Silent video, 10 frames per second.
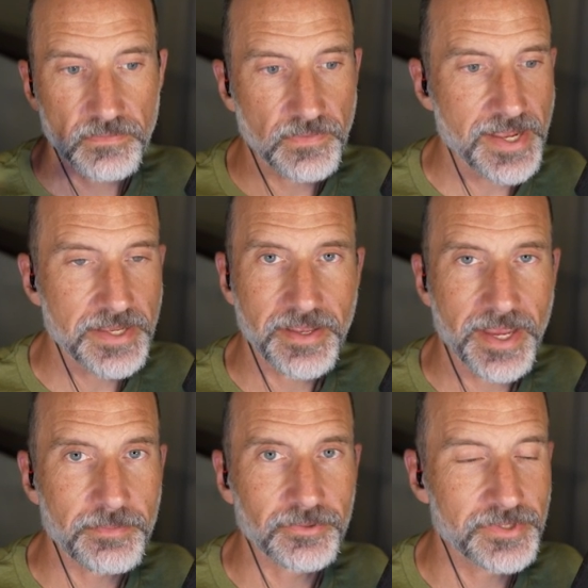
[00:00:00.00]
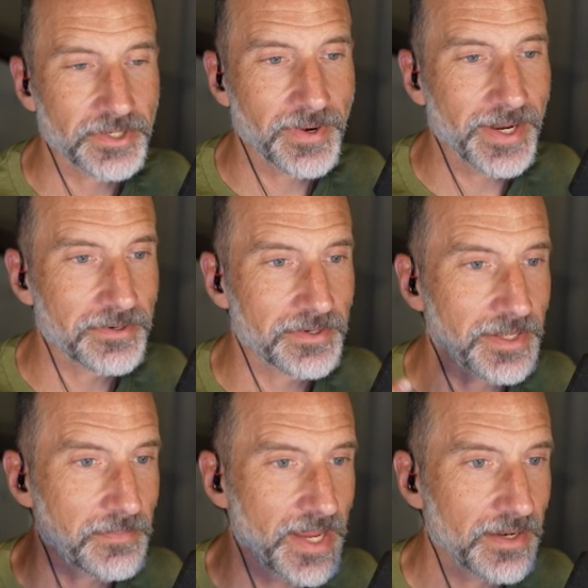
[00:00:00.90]
fake table generator and
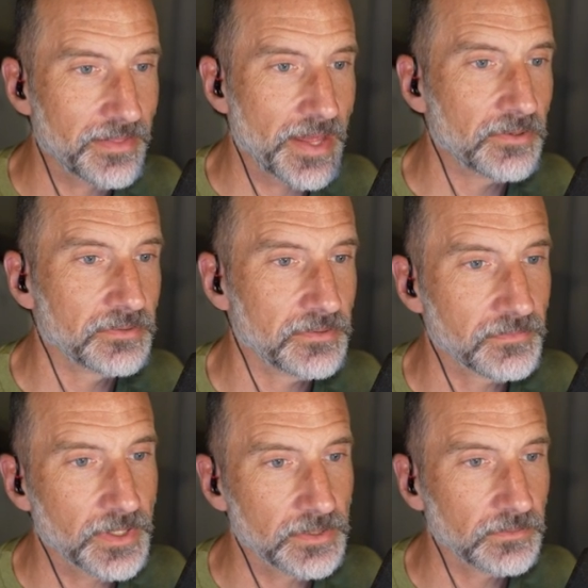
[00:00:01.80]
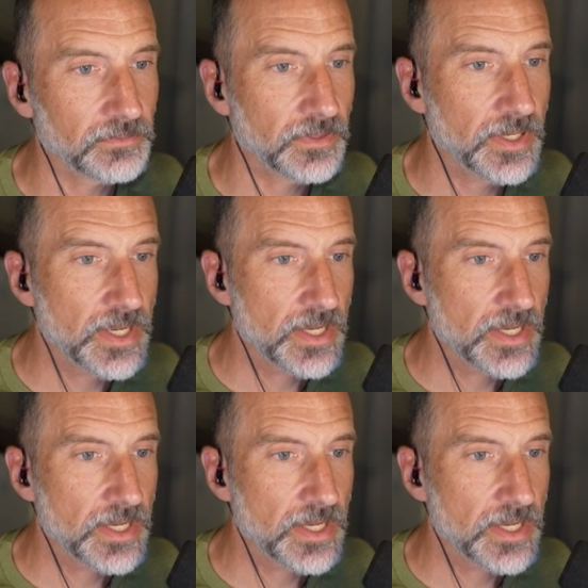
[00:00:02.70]
I made 1,000 rows.